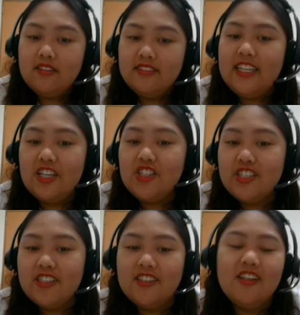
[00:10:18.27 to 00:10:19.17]

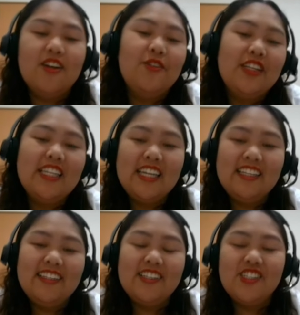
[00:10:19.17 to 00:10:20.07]
nation with
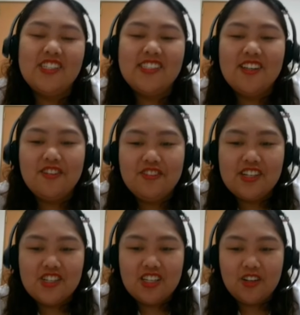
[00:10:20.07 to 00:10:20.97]
English as the
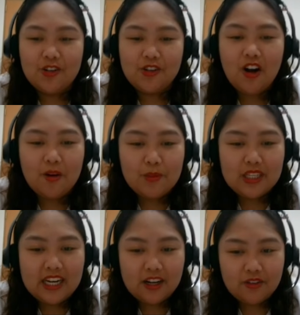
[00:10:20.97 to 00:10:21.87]
official or
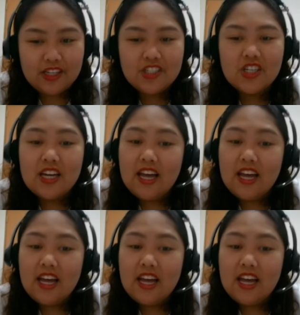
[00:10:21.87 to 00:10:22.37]
common language.